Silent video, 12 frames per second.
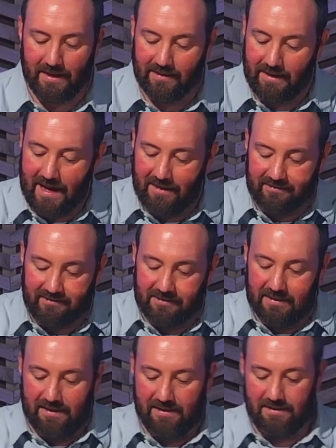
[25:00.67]
and
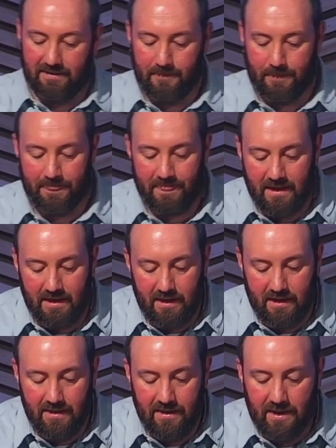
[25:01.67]
lastly,
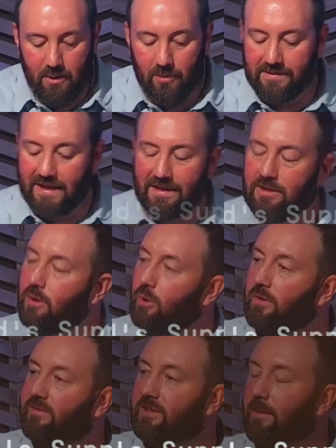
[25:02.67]
we take the Lord's